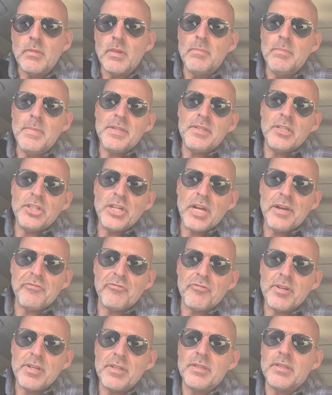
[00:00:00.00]
Mr.
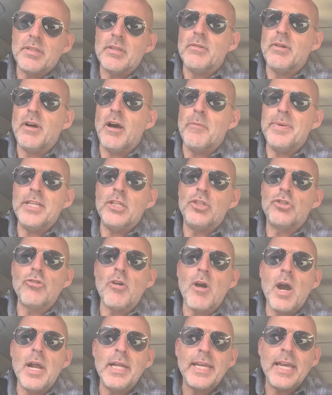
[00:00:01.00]
Jeffries, I've been
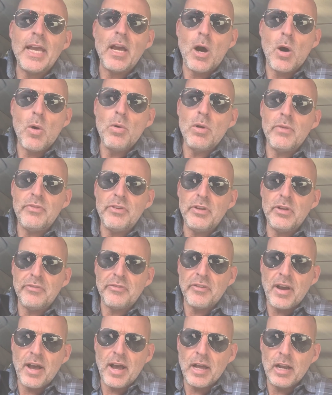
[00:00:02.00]
trying to get hold of you
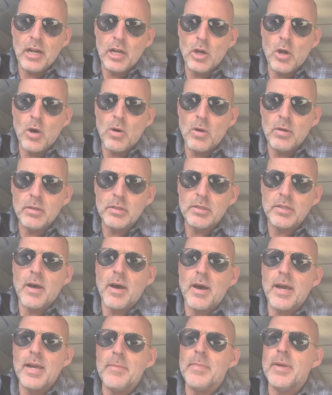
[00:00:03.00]
for a long
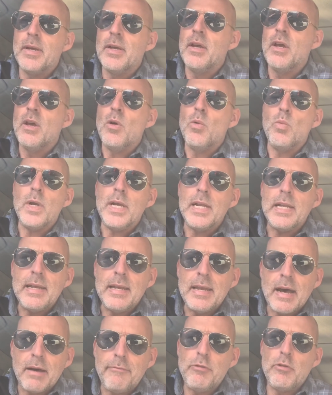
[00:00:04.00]
time. We
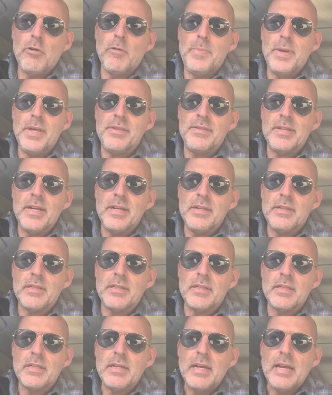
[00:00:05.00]
love your
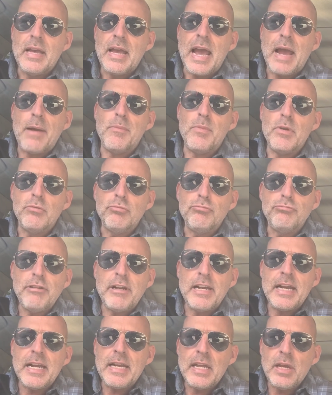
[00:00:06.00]
business and we
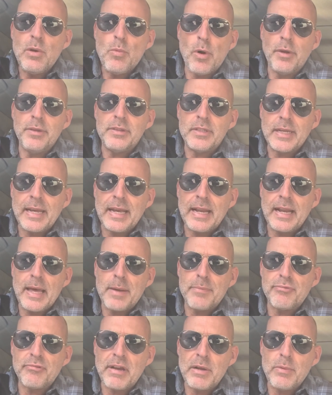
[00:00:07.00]
really want to
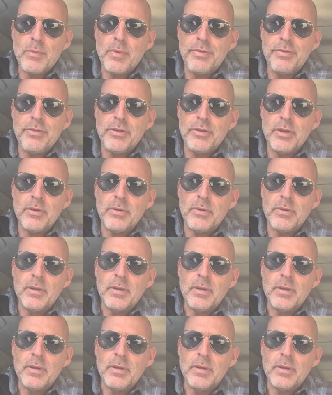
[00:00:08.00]
collaborate with you.